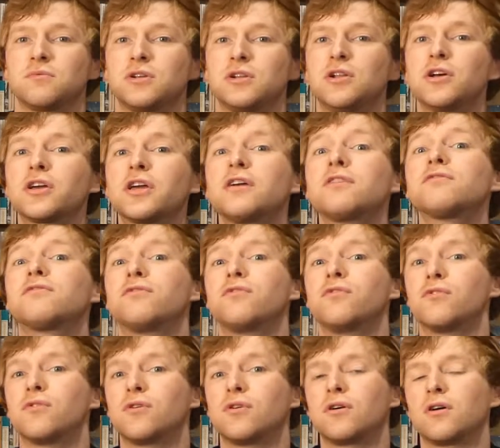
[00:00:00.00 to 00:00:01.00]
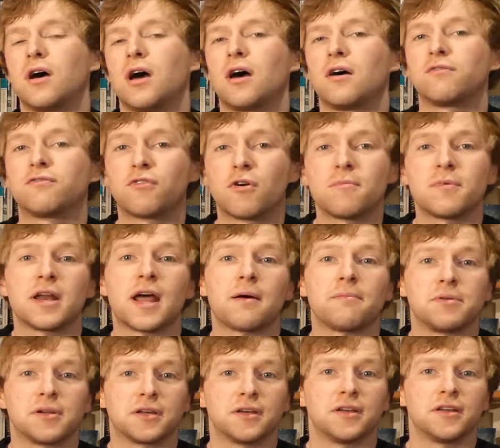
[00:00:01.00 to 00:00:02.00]
we're looking for from an
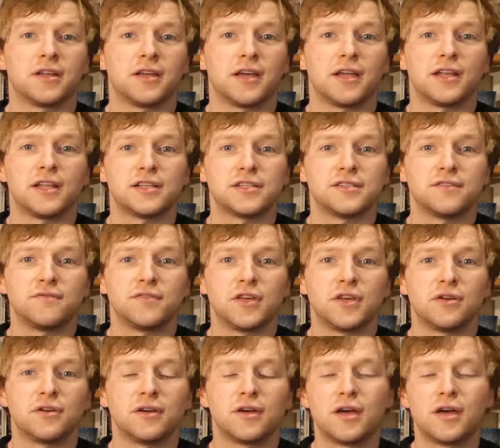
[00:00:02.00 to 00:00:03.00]
applicant in interview.